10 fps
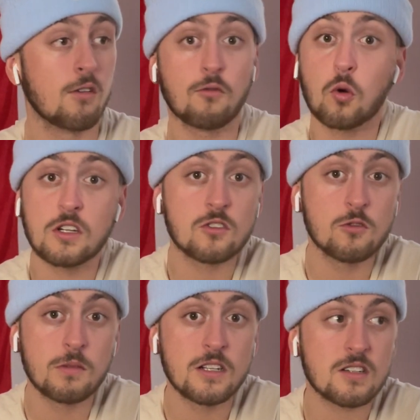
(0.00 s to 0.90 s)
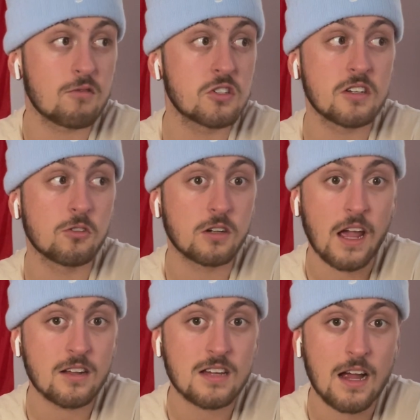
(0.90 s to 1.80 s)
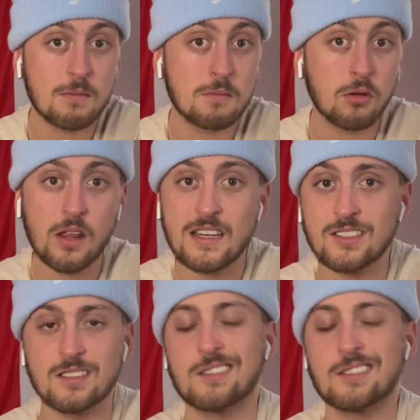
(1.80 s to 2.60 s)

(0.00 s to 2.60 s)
forty-two minutes every single time he plays,